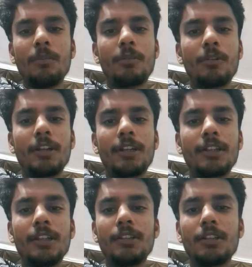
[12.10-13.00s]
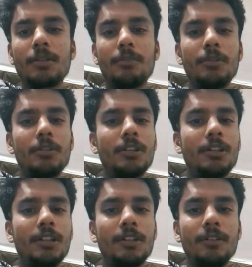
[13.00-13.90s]
protecting the computer
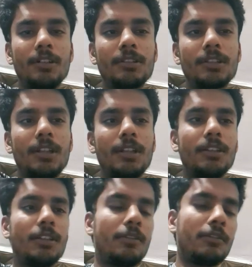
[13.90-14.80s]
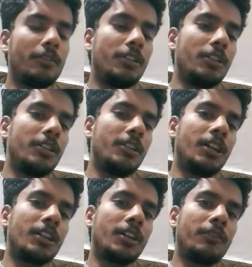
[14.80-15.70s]
networks and their
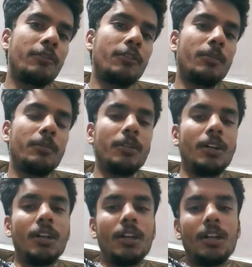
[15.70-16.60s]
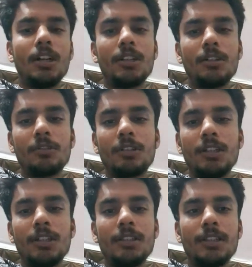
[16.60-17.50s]
data from
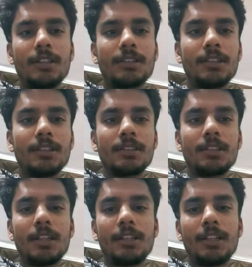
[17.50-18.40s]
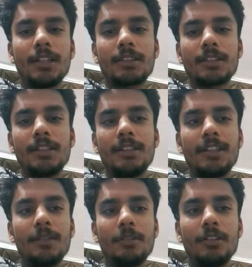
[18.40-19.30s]
unauthorized access, attacks, and
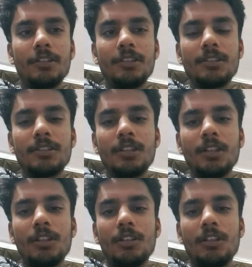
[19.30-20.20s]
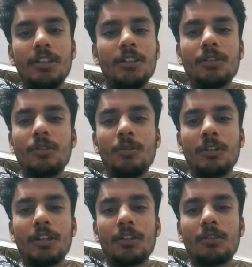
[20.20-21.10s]
damages. It
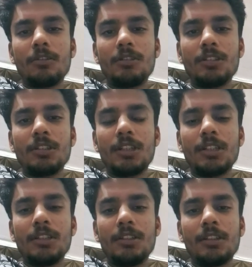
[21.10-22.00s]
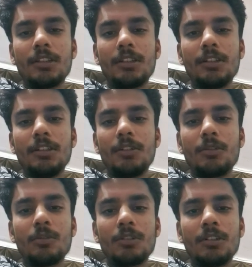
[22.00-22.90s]
includes technologies like
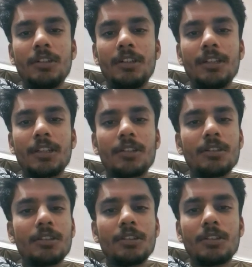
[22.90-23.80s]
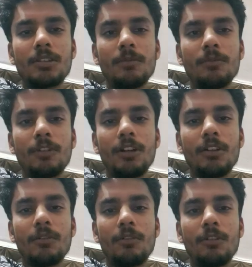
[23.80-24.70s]
intrusion detection system,
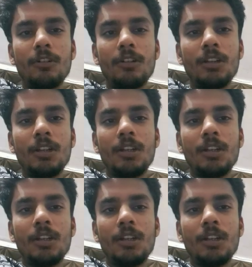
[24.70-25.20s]
firewall,